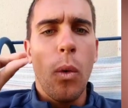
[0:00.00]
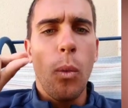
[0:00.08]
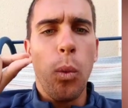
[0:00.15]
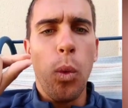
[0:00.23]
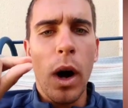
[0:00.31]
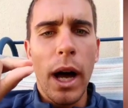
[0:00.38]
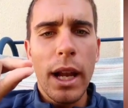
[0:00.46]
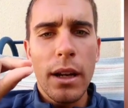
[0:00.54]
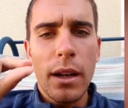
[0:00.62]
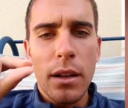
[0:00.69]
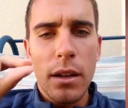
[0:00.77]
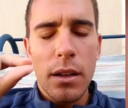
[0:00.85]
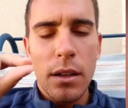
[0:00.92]
What
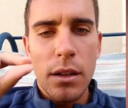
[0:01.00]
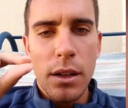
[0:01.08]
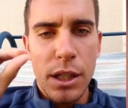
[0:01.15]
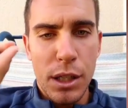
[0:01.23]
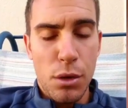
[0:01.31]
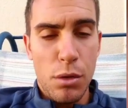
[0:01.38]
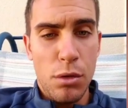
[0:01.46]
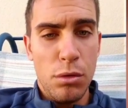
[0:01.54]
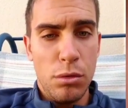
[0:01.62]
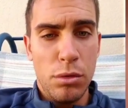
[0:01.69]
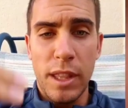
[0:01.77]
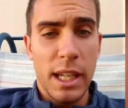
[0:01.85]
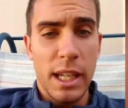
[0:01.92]
do
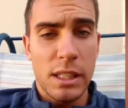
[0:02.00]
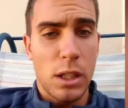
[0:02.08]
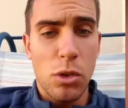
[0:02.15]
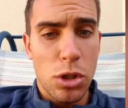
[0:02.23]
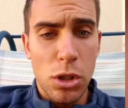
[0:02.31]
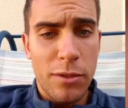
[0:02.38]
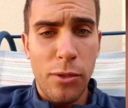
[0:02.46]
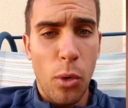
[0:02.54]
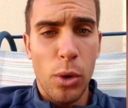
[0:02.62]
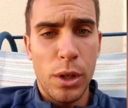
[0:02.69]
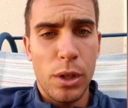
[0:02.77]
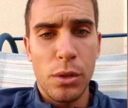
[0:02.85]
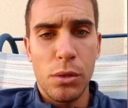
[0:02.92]
you think the coach looked
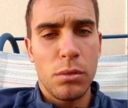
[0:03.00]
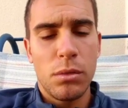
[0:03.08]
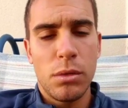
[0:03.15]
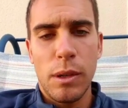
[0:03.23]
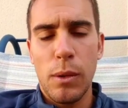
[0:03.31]
for in you?